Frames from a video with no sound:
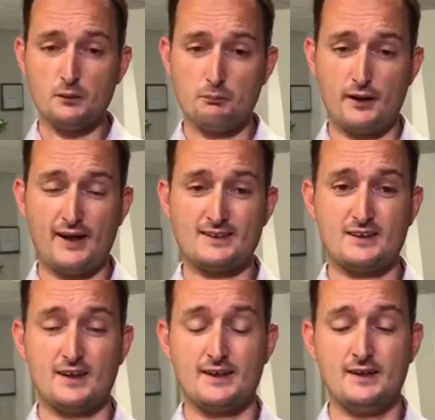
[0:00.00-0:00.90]
But
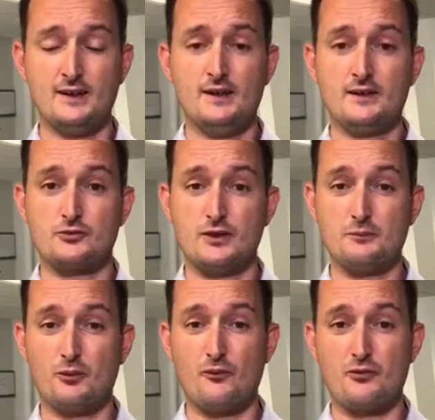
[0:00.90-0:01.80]
actually, it's really
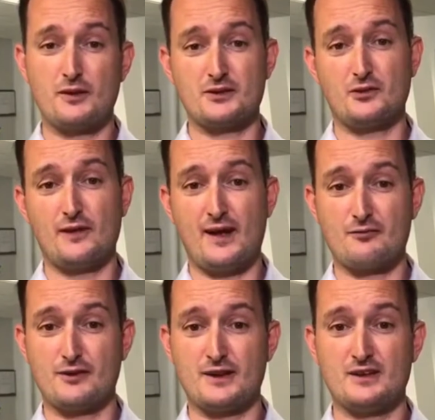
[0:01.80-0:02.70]
important to make sure they
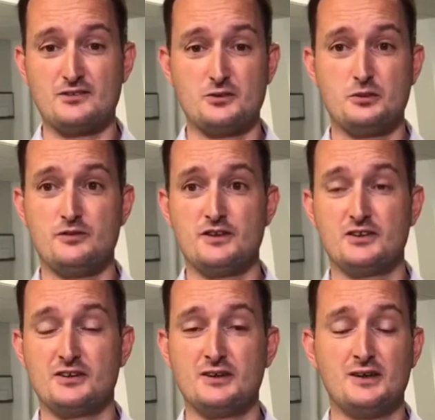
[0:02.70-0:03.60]
have regular
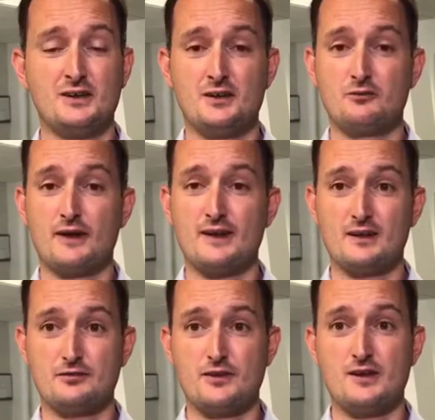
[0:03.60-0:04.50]
supervision,
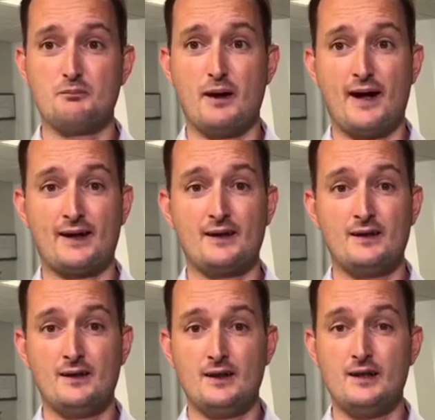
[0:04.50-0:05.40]
regular feedback.
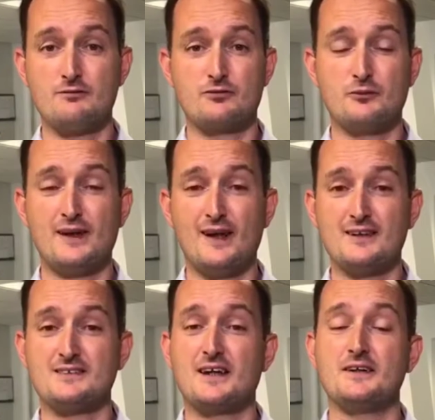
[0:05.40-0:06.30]
Even from an
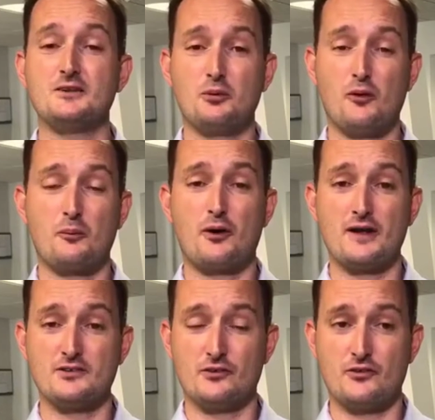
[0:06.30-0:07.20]
early stage, you put
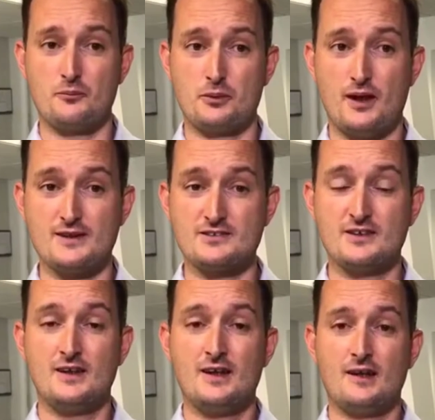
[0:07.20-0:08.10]
appraisals in place.
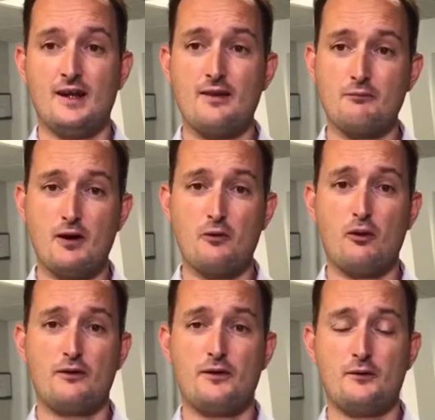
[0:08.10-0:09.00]
Let them know what
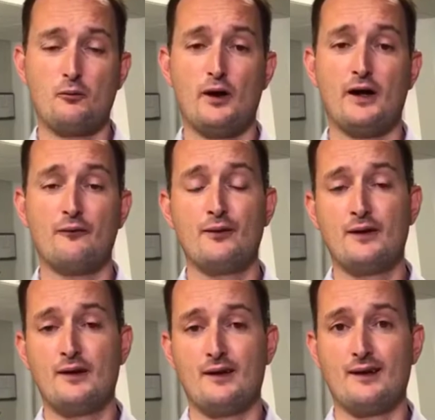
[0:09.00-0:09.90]
they're doing well
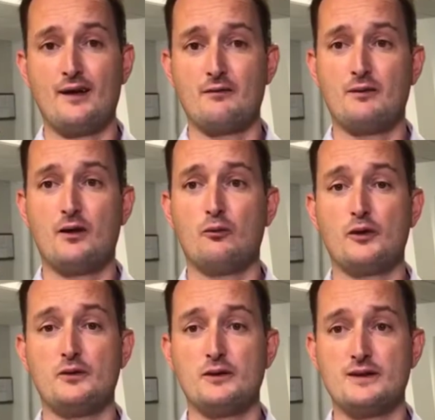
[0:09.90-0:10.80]
and let them know what
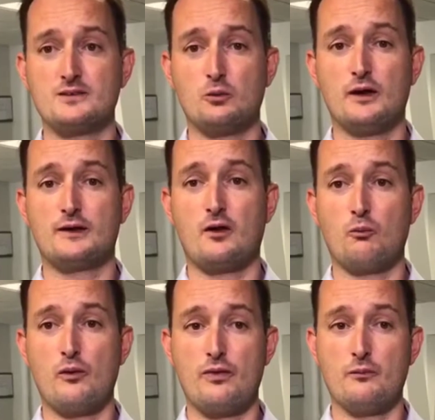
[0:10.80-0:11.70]
you need to work on
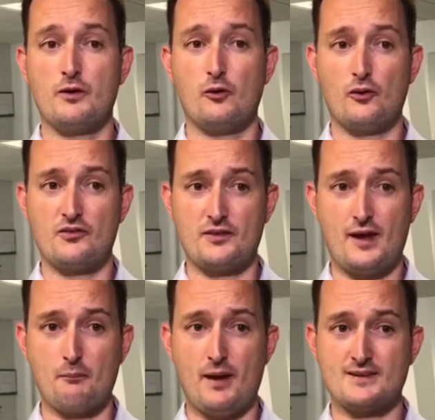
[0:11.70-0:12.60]
with them in order to
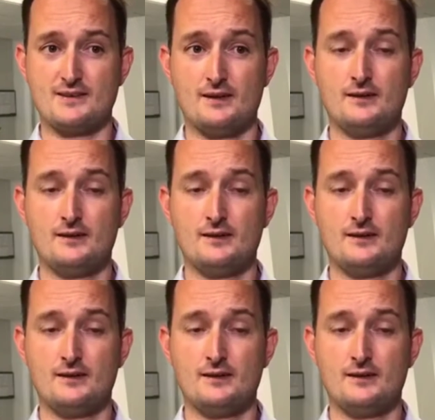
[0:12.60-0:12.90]
get better.